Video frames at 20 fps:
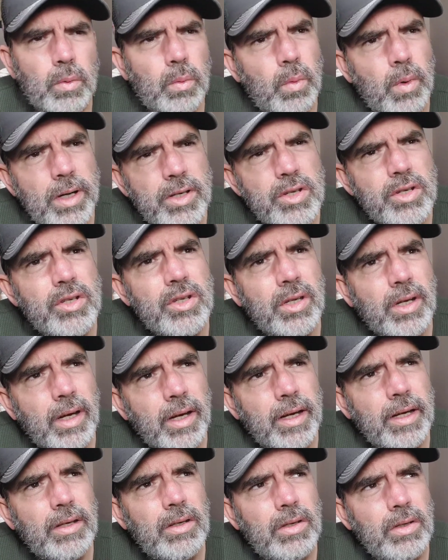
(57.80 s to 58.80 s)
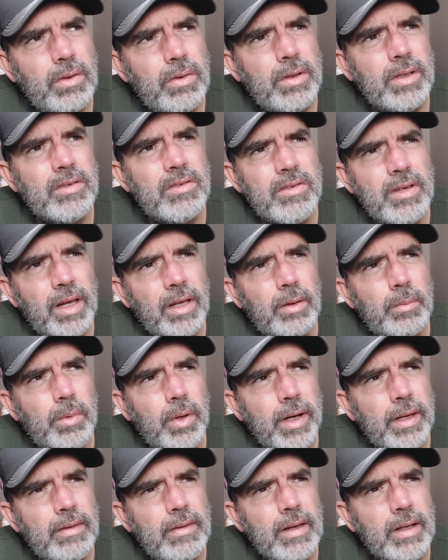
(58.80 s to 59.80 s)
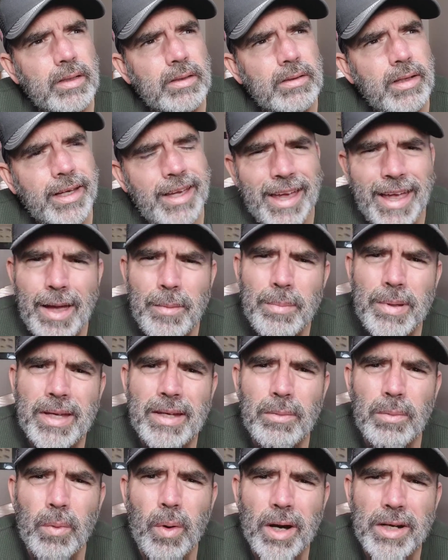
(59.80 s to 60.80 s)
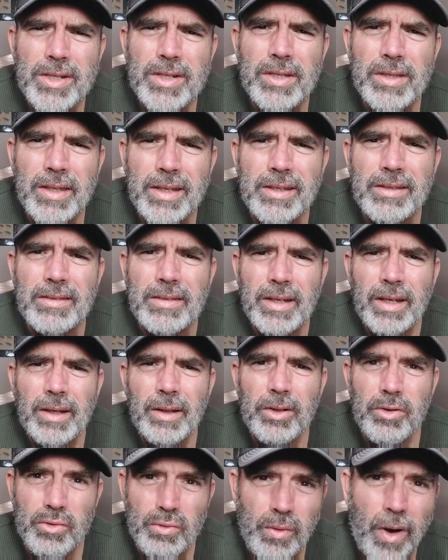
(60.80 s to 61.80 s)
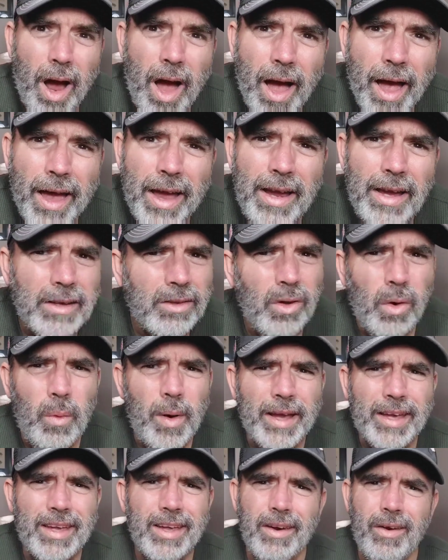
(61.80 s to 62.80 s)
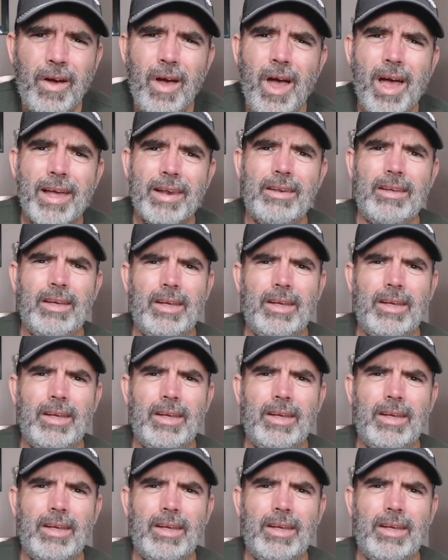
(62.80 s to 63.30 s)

What should I do to celebrate this? I can't be watching this dry. No, I cannot.